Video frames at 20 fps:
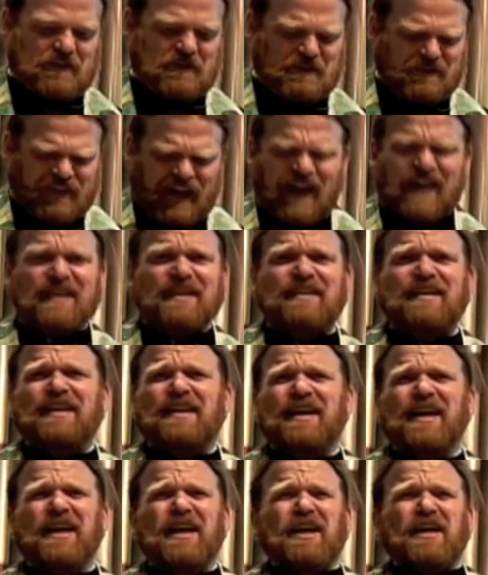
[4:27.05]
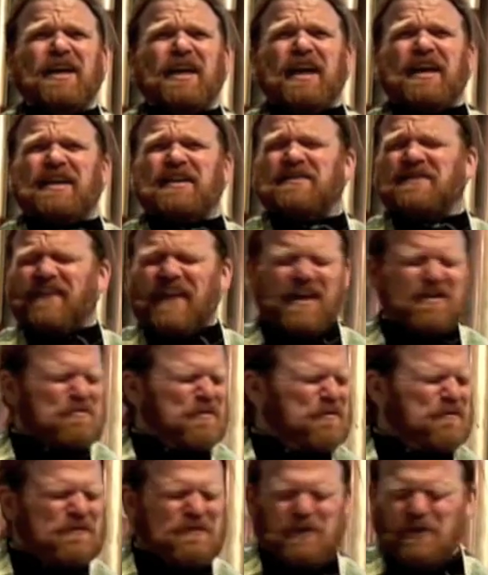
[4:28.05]
And finally, if I
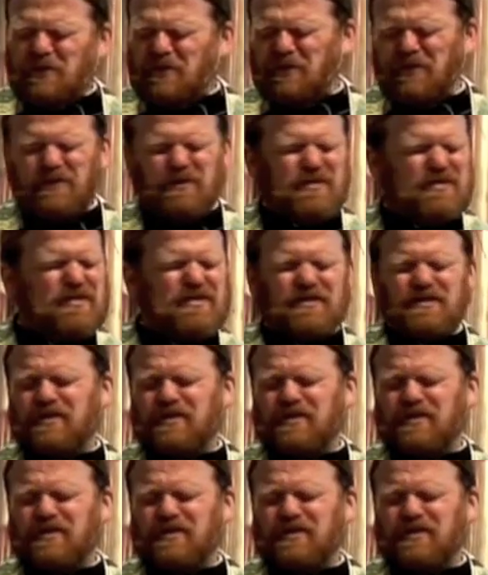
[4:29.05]
refuse